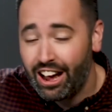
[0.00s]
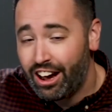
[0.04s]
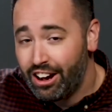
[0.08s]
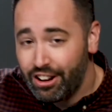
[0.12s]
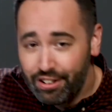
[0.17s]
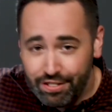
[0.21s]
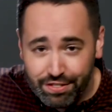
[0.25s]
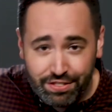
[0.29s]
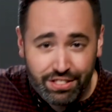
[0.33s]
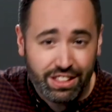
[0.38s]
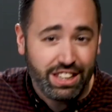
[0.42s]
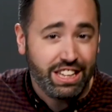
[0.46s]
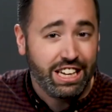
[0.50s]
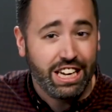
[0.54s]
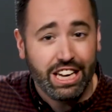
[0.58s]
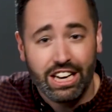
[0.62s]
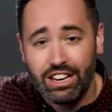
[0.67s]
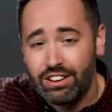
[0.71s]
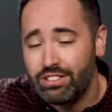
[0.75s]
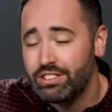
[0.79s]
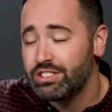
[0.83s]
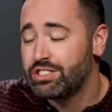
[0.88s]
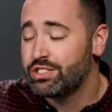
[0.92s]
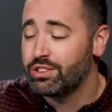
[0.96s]
of the
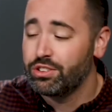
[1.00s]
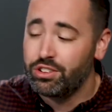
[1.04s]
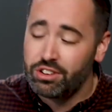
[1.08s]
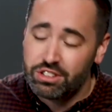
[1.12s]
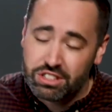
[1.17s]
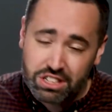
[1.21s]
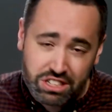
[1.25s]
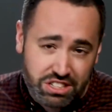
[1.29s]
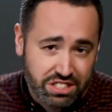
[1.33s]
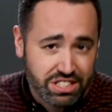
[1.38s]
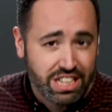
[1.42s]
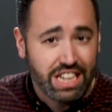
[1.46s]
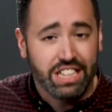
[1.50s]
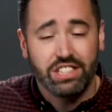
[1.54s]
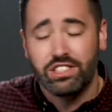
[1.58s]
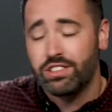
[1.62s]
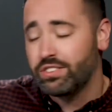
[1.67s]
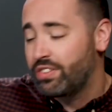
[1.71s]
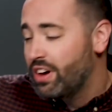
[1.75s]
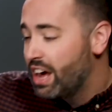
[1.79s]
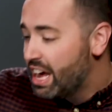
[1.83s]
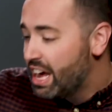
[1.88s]
year. And so there's a sense of